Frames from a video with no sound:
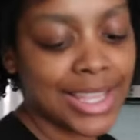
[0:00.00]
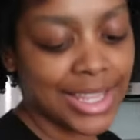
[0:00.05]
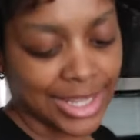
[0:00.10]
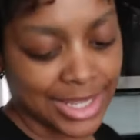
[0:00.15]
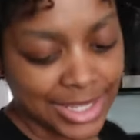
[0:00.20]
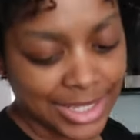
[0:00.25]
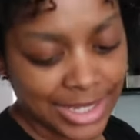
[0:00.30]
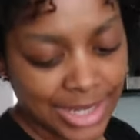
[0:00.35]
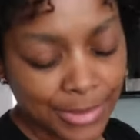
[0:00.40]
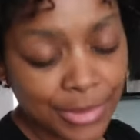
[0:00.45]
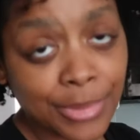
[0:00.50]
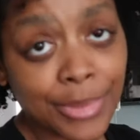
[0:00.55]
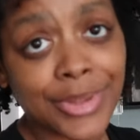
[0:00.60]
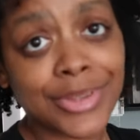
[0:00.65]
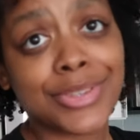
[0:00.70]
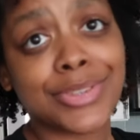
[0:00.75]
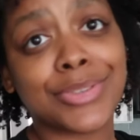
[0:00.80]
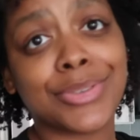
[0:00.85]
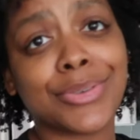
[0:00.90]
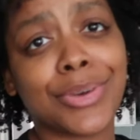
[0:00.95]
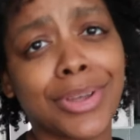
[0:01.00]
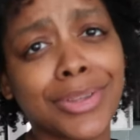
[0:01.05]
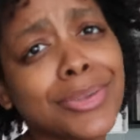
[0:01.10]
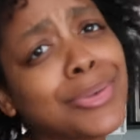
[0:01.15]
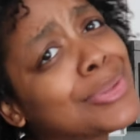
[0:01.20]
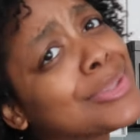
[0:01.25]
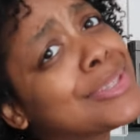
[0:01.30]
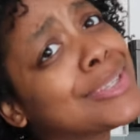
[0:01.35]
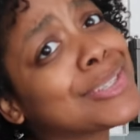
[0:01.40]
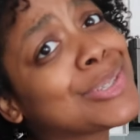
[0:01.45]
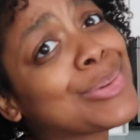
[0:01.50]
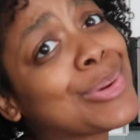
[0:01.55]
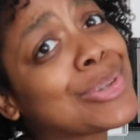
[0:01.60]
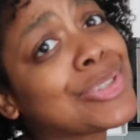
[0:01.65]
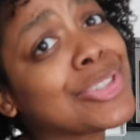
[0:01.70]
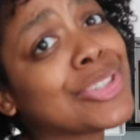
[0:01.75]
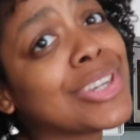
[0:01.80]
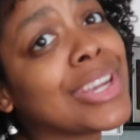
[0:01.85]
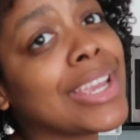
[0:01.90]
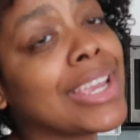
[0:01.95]
and I'm about to unload the
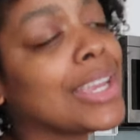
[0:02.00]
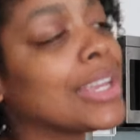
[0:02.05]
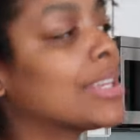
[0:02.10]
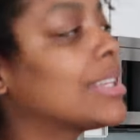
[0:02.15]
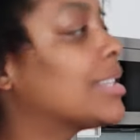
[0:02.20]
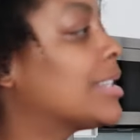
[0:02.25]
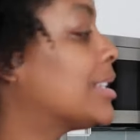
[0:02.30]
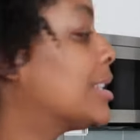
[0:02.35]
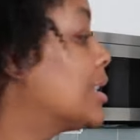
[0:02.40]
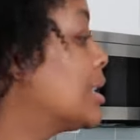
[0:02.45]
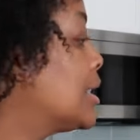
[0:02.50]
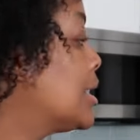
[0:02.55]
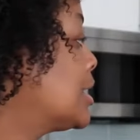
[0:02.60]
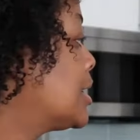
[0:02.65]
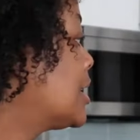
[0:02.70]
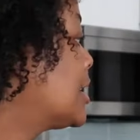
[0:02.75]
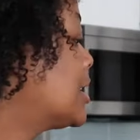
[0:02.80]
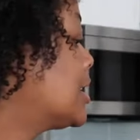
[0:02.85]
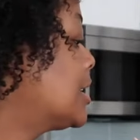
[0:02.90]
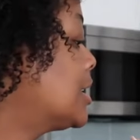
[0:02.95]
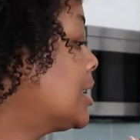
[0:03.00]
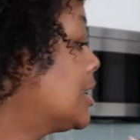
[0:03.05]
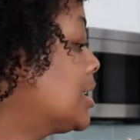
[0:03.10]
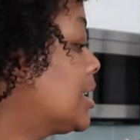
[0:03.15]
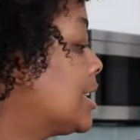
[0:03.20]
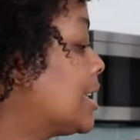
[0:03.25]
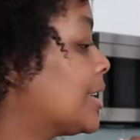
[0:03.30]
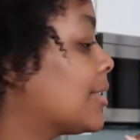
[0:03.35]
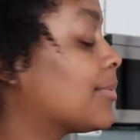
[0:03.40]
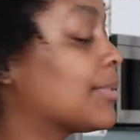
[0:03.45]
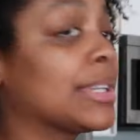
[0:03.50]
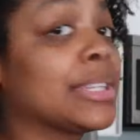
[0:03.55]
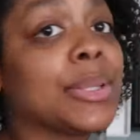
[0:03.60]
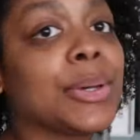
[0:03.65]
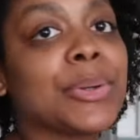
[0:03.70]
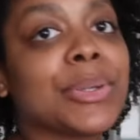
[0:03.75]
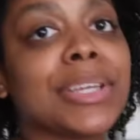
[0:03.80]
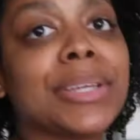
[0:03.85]
dishwasher and reload